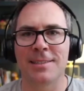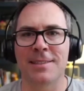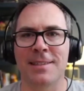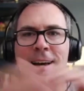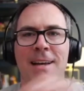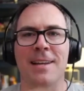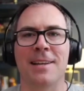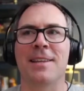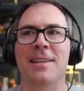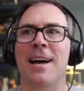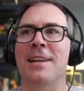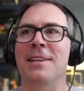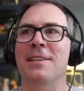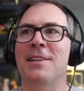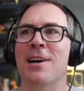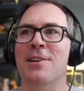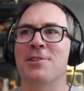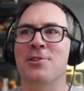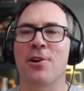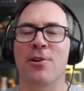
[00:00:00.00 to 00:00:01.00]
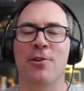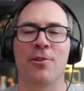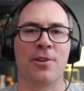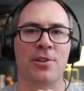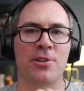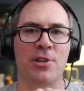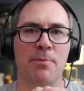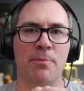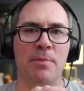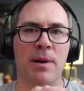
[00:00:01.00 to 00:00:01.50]
gusto
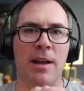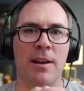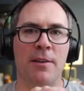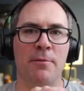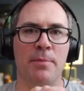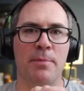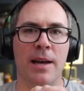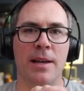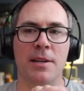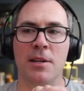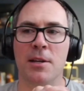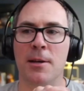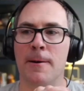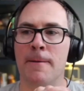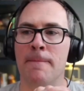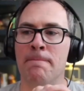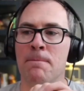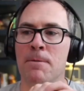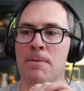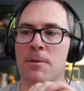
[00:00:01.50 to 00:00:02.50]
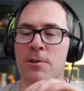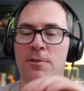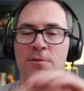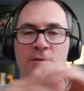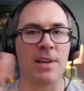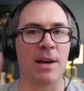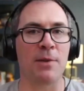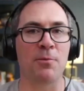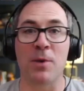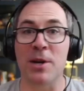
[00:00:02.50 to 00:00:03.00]
to jump out of bed. You've
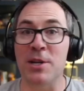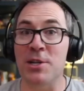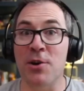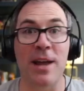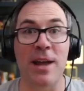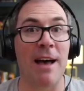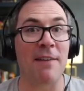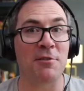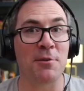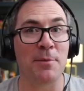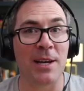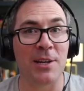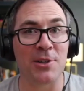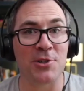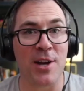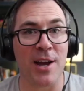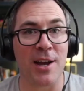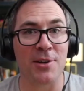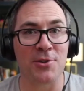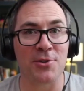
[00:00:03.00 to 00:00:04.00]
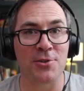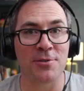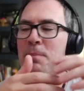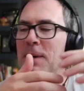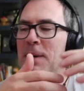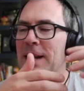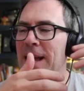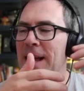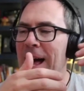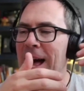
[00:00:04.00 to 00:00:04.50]
said we don't have to make a change,
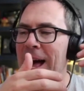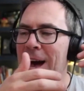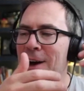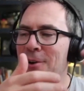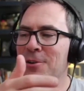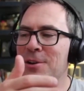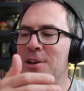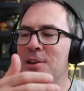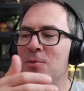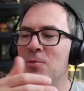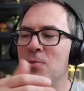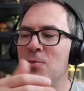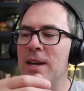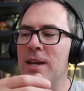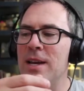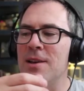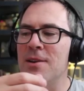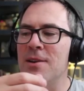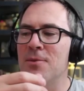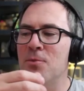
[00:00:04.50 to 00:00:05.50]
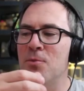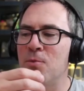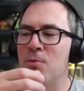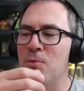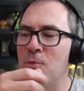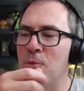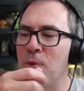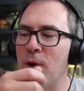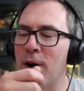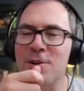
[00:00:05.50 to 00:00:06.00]
but
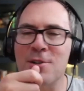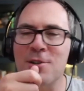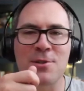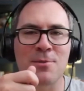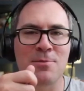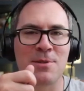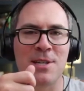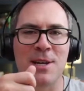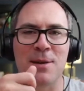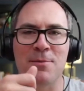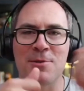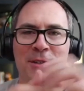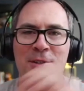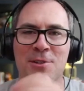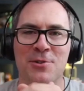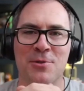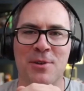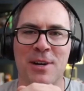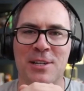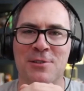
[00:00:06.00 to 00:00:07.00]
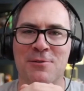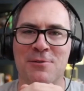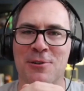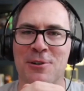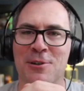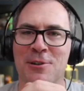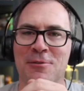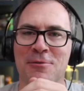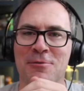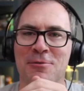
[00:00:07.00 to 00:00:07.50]
what are some tips and tricks
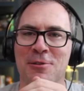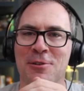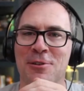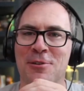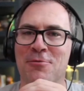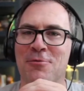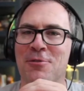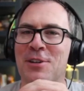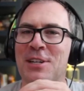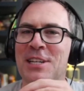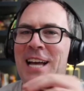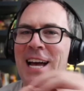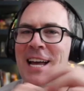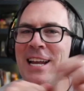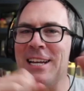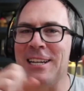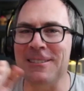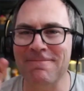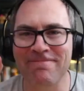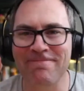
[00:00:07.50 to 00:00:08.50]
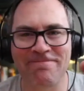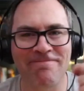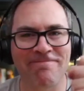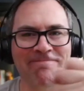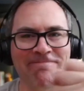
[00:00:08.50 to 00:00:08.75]
for getting